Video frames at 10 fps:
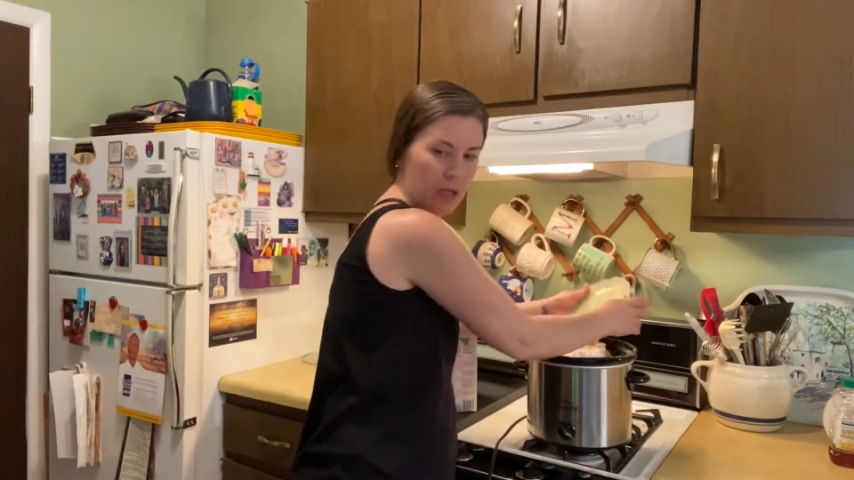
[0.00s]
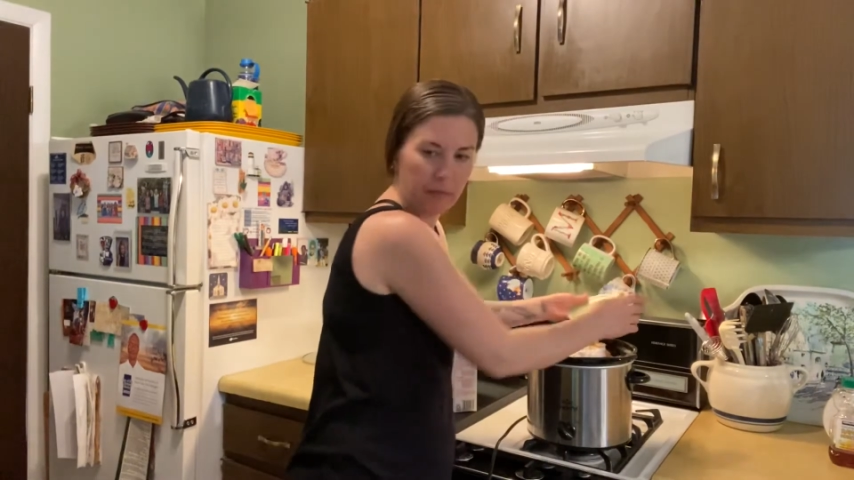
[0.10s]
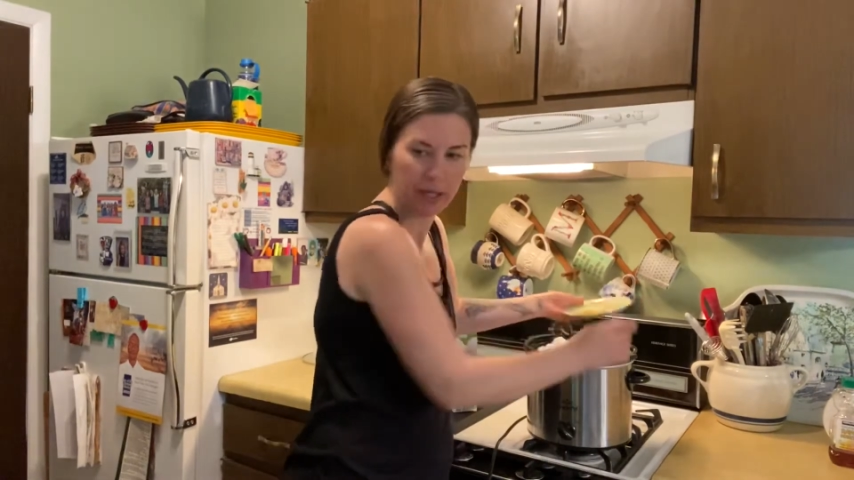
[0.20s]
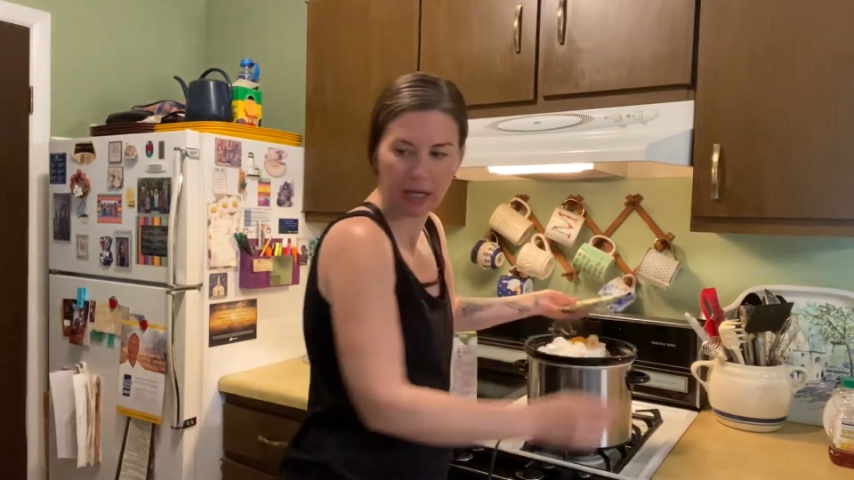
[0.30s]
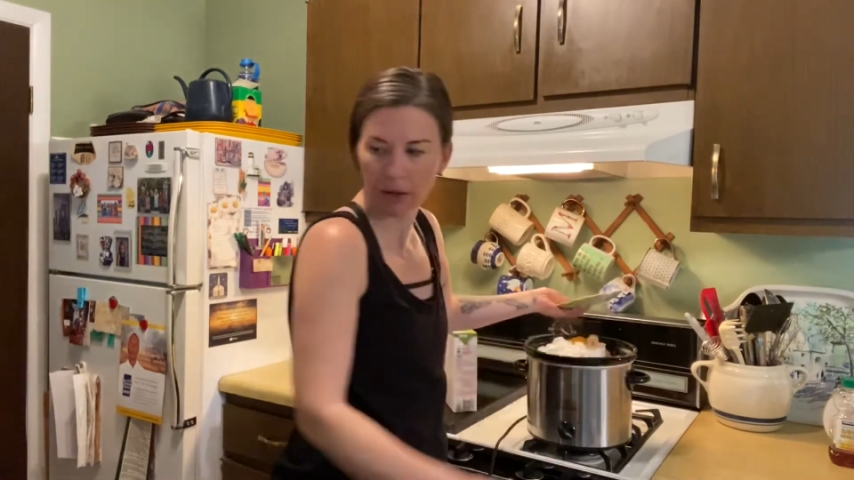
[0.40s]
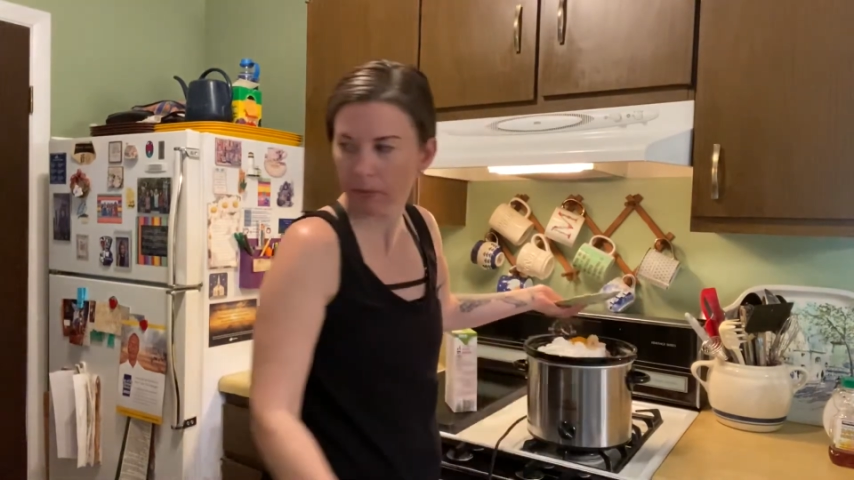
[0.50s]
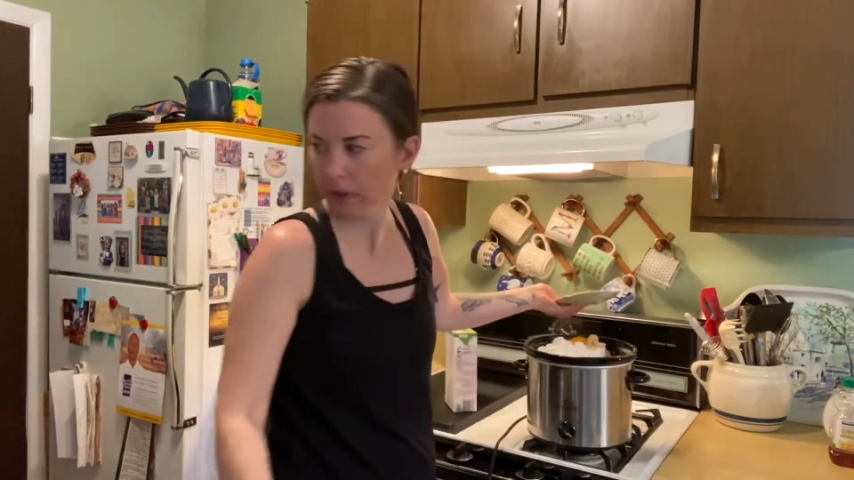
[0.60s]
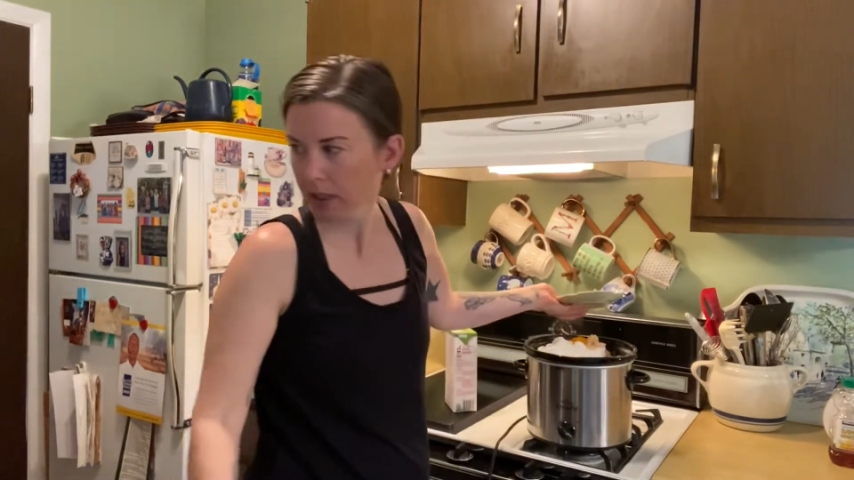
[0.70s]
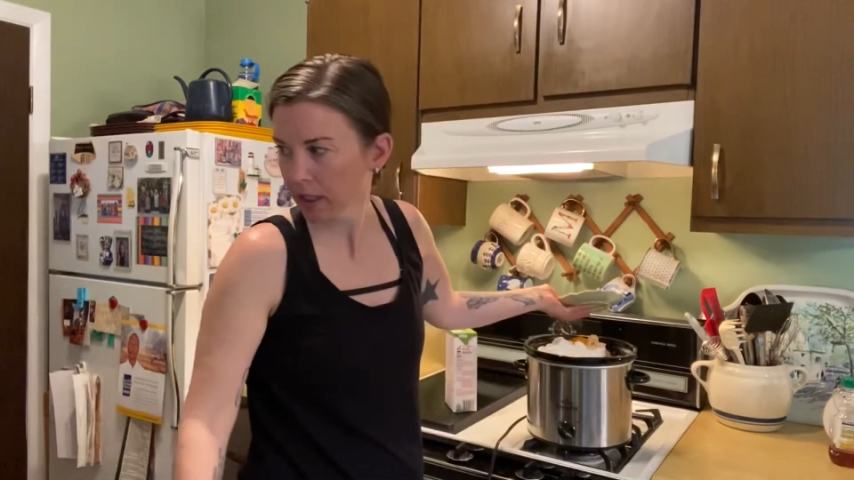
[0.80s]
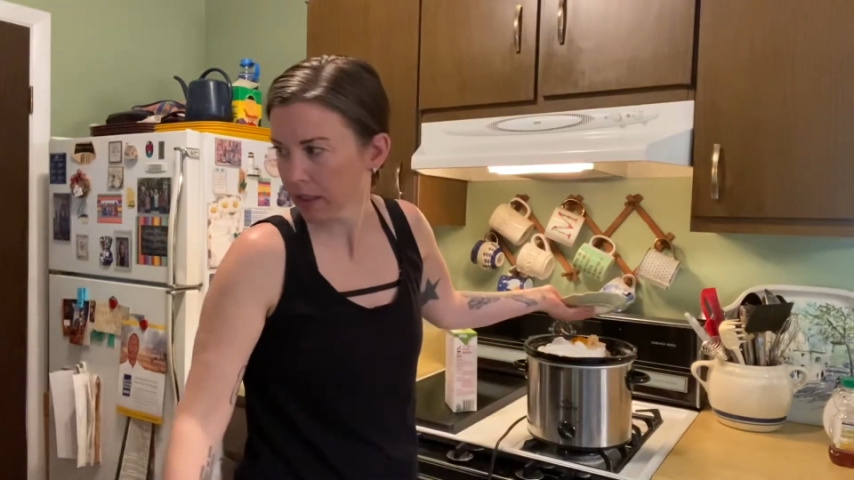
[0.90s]
And I
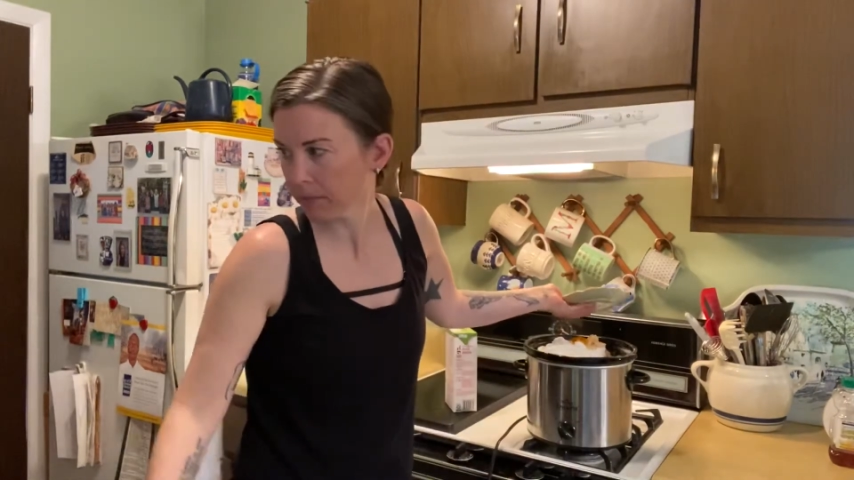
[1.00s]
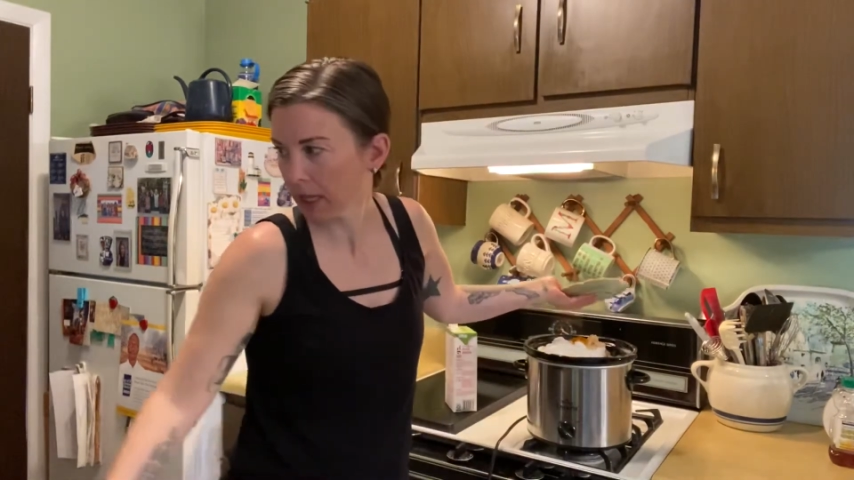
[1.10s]
really am